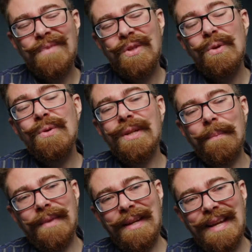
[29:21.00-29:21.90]
do
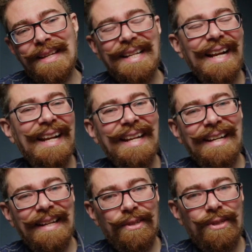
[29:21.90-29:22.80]
something as
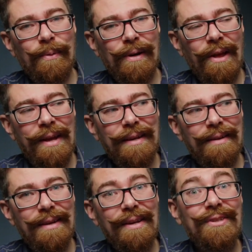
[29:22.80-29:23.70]
cleanly as you would like.